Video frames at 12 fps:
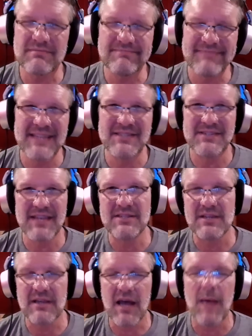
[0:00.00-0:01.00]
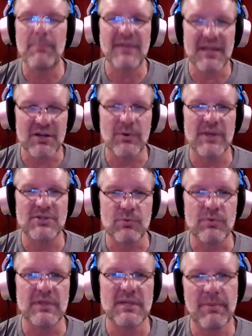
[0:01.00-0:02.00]
it's a complicated question. It
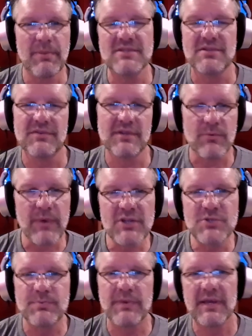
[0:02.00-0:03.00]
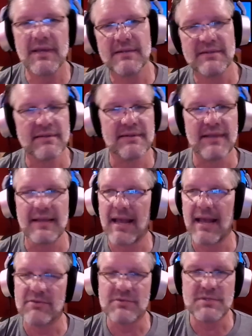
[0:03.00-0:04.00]
really depends on the arrangement and
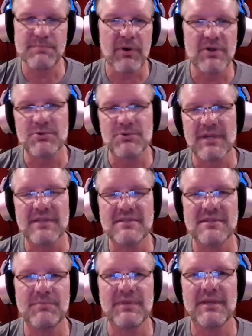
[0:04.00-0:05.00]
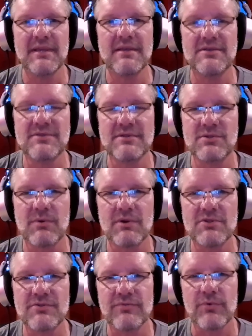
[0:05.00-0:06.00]
how sparse or dense something is and so on
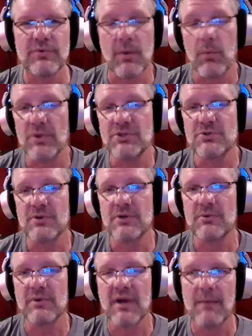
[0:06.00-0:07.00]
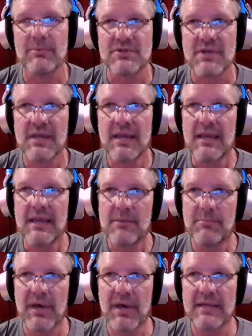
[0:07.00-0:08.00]
and so forth and what you're trying to accomplish.
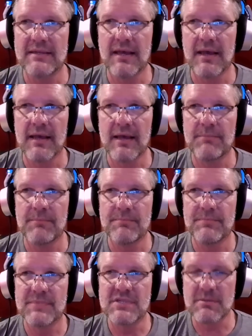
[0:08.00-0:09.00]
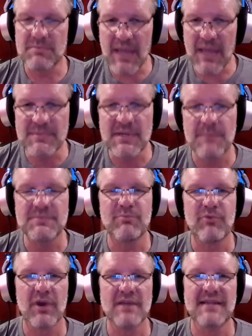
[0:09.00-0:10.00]
But sometimes I'm
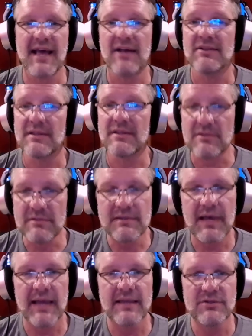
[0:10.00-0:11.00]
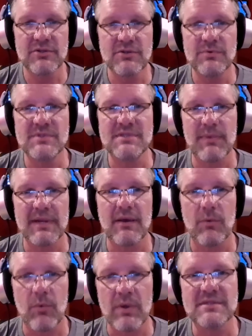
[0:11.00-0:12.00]
surprised at how little I can do when somebody
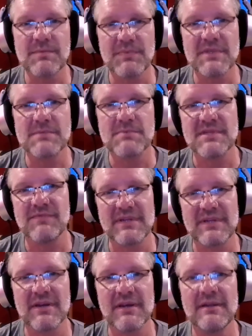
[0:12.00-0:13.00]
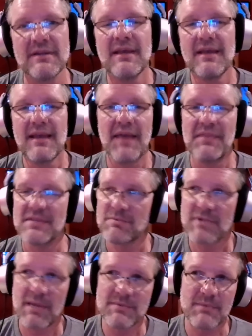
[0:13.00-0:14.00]
wants something specific done. And then
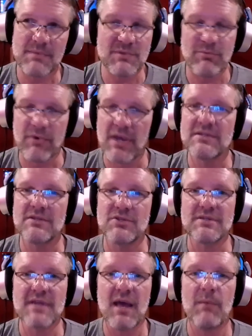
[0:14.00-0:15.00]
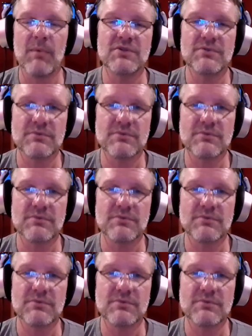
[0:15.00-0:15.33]
sometimes I'm surprised at just how much